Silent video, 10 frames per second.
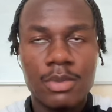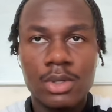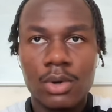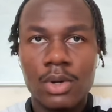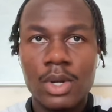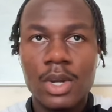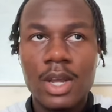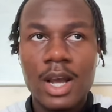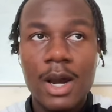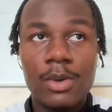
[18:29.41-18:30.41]
So
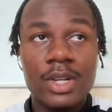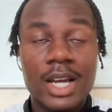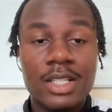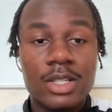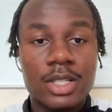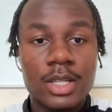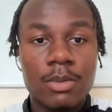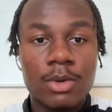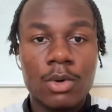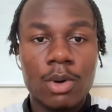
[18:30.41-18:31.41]
I would have liked to have seen
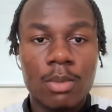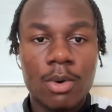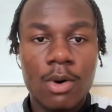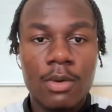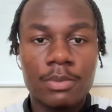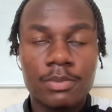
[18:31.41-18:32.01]
him go one more,